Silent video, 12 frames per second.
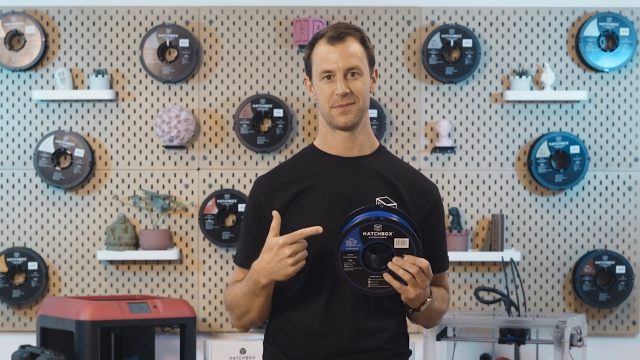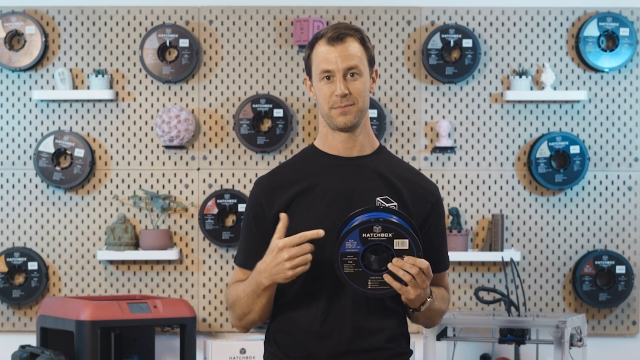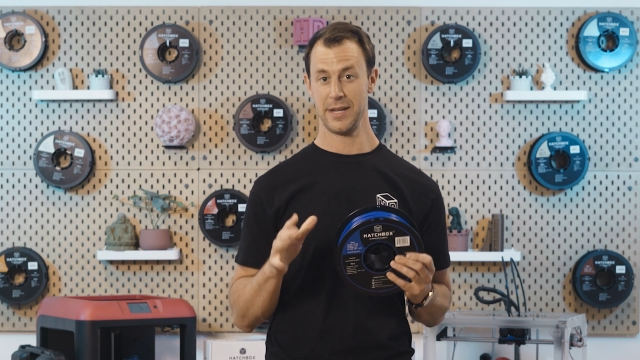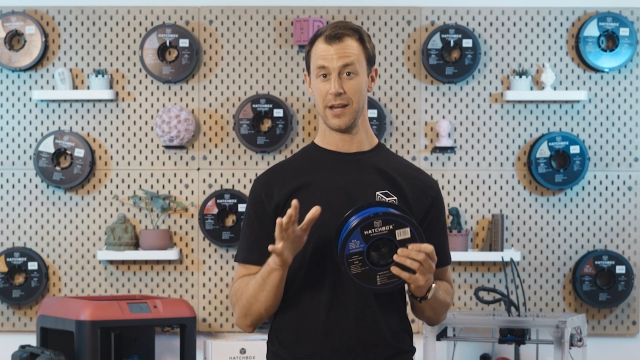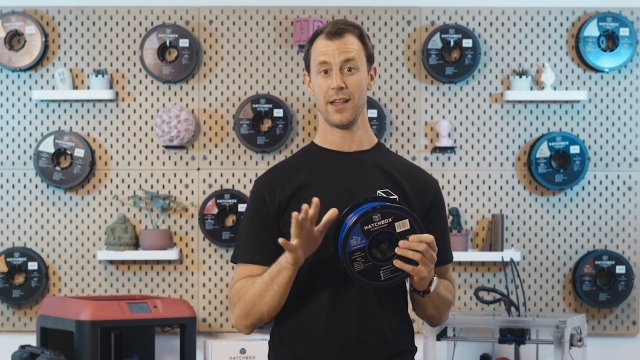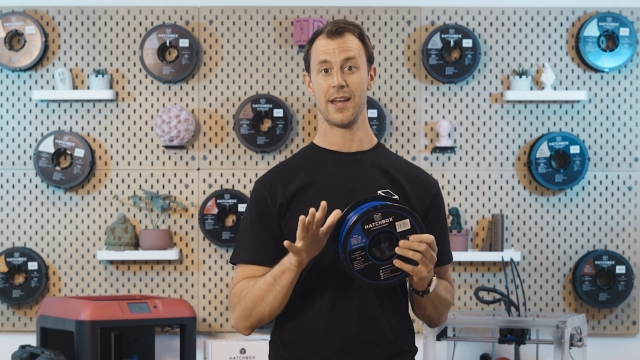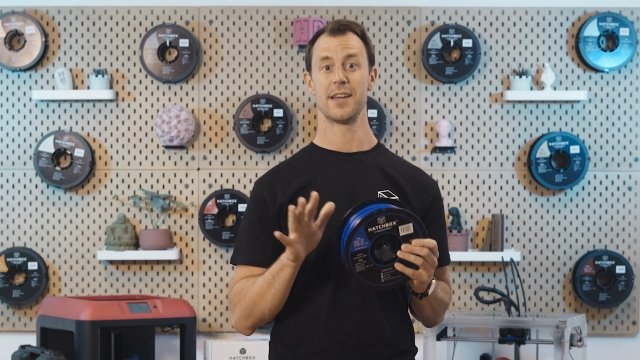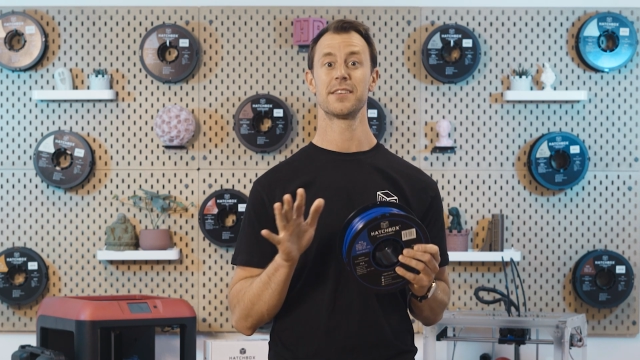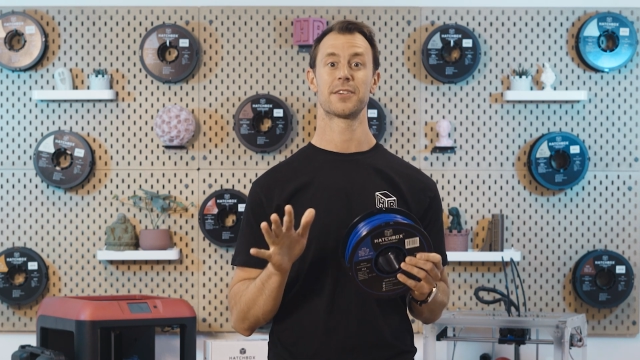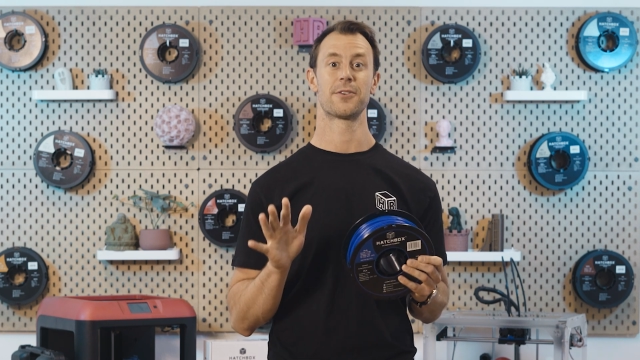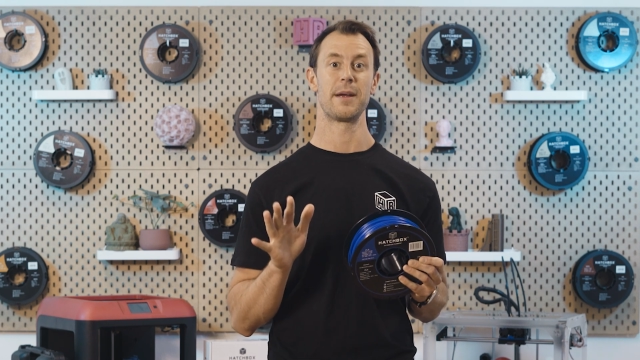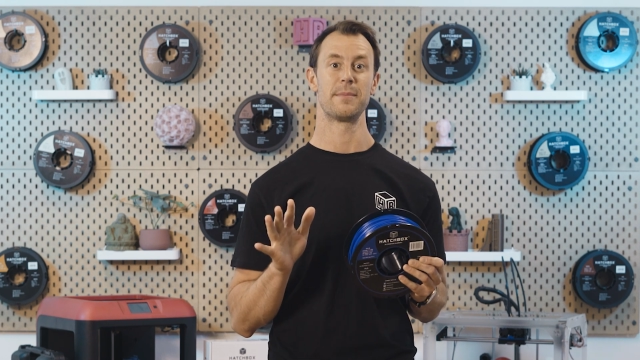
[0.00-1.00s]
PLA
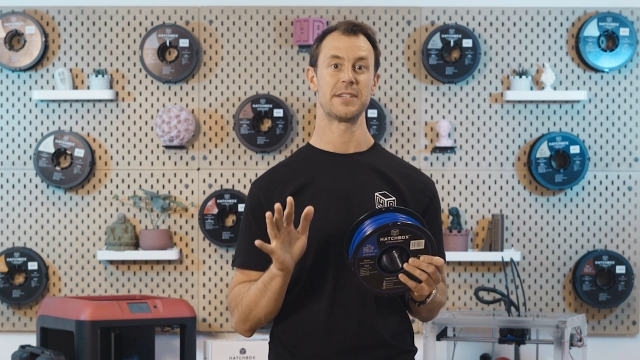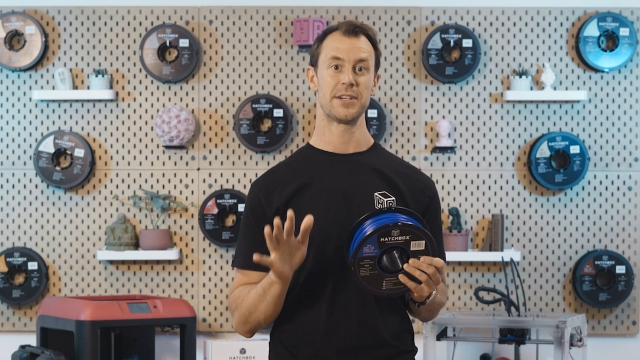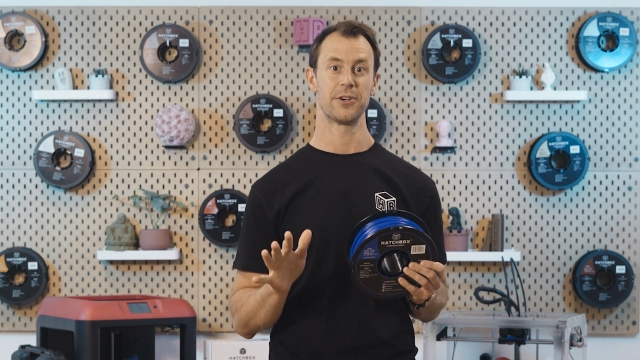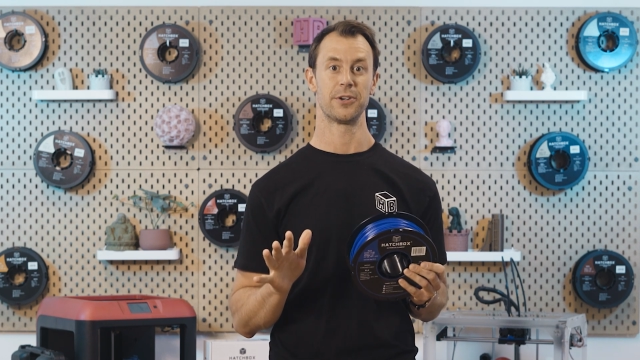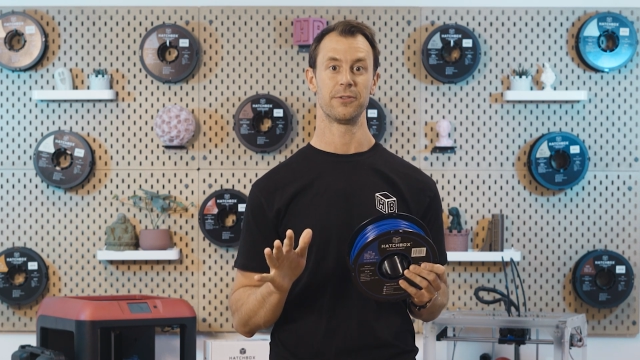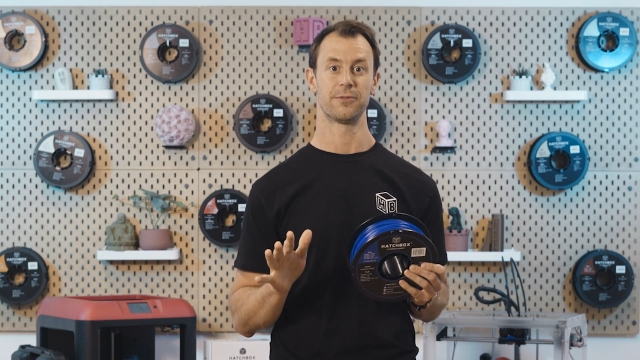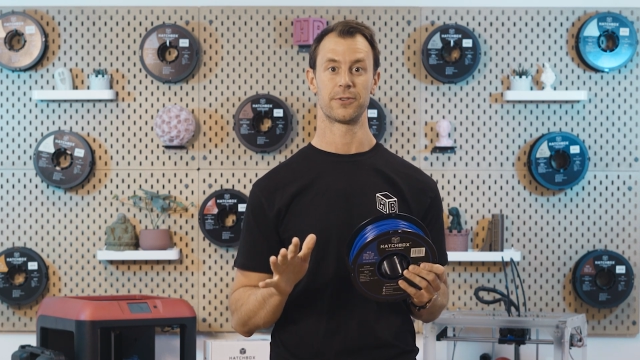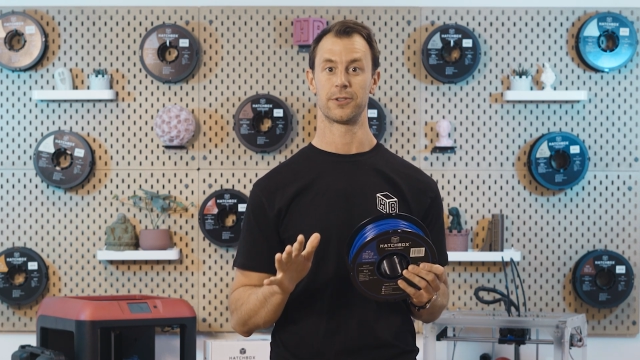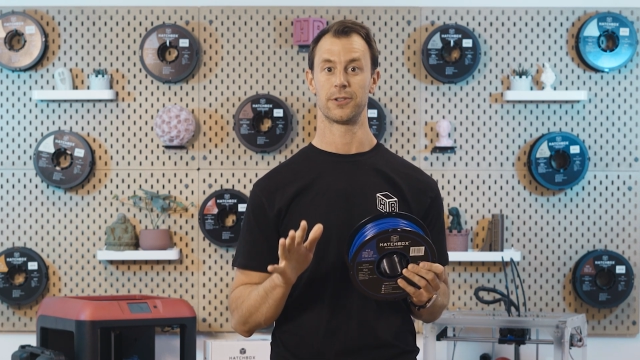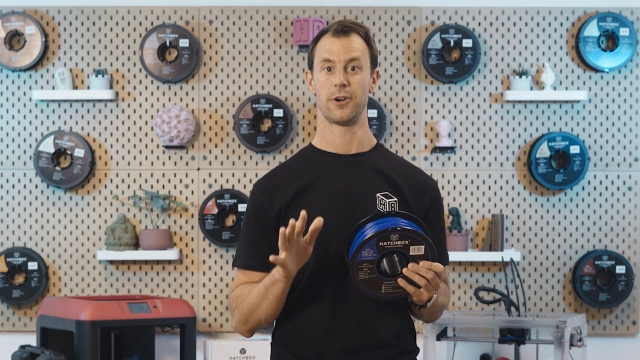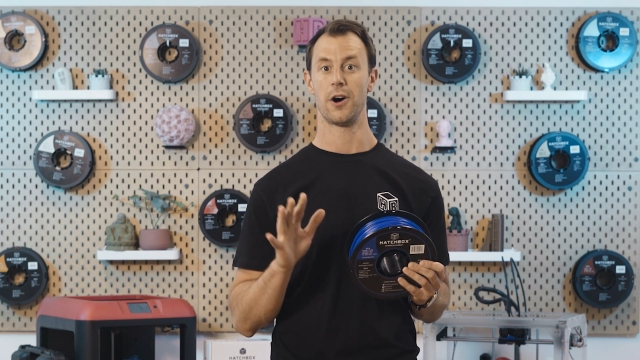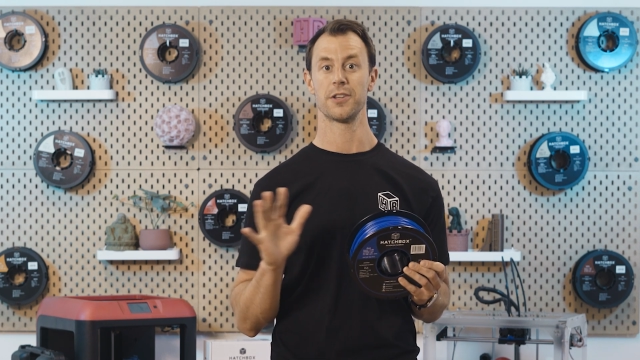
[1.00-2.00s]
is a great material
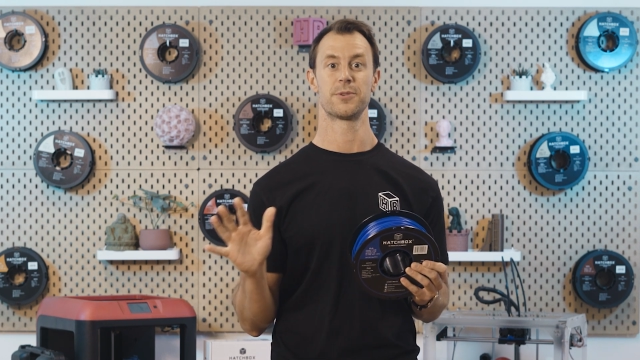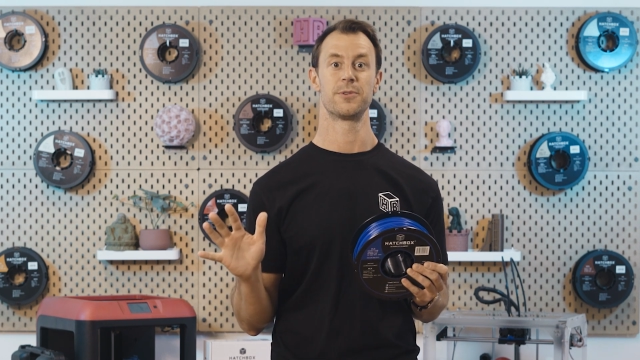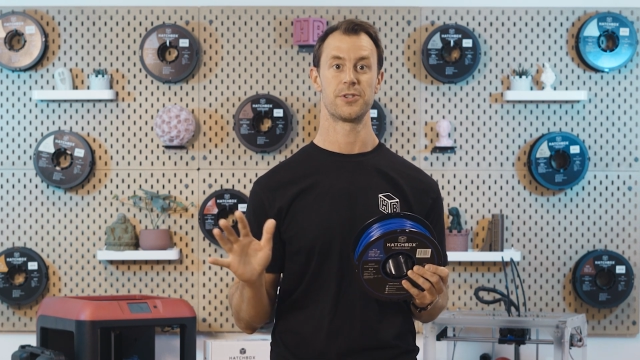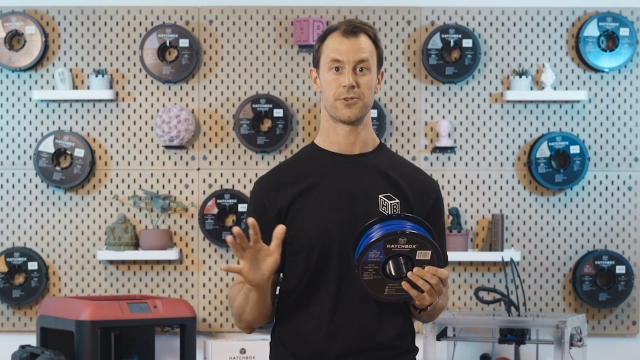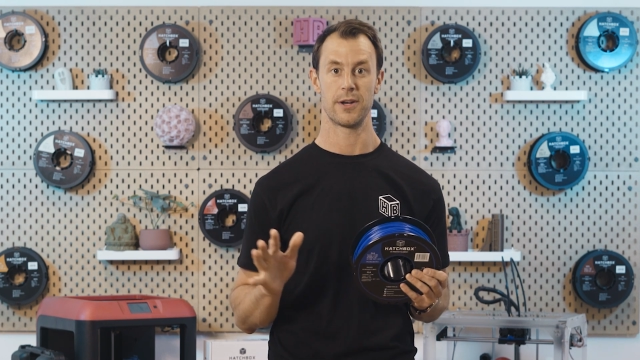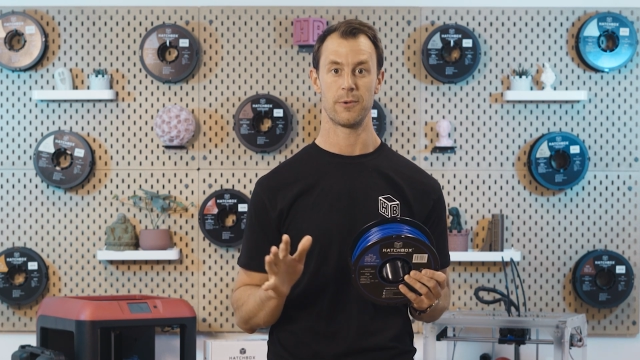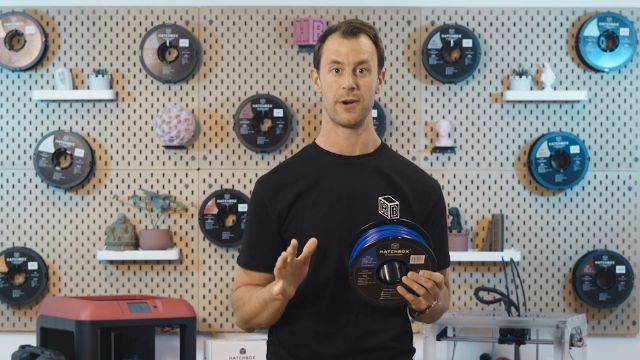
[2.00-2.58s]
for all to enjoy,